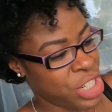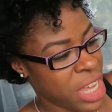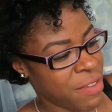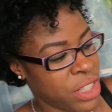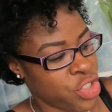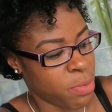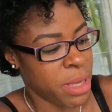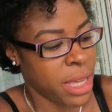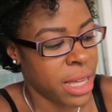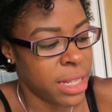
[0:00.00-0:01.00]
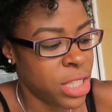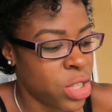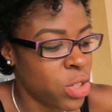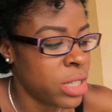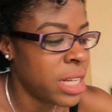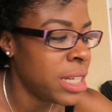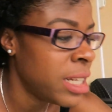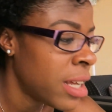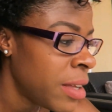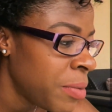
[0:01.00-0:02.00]
She having Jamaican Sunday
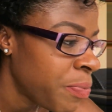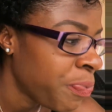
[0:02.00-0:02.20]
dinner.